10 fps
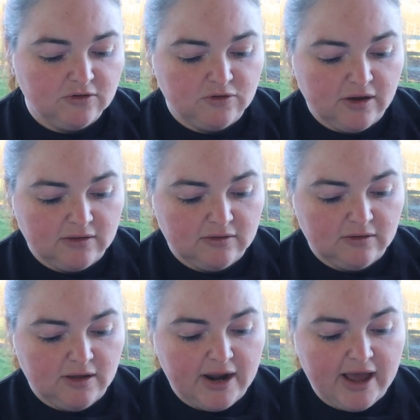
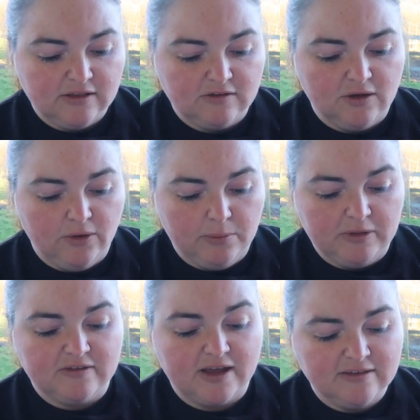extract enhance the
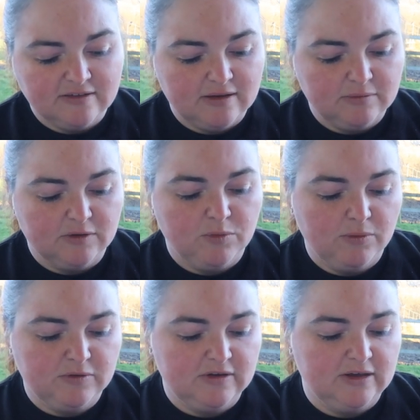ointment's antiseptic
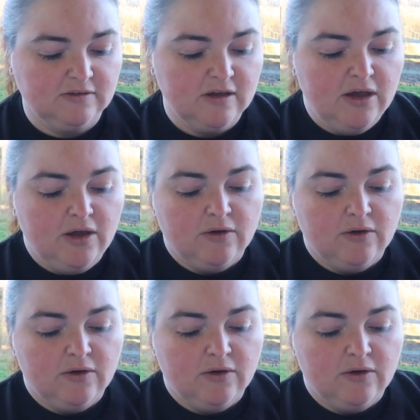properties.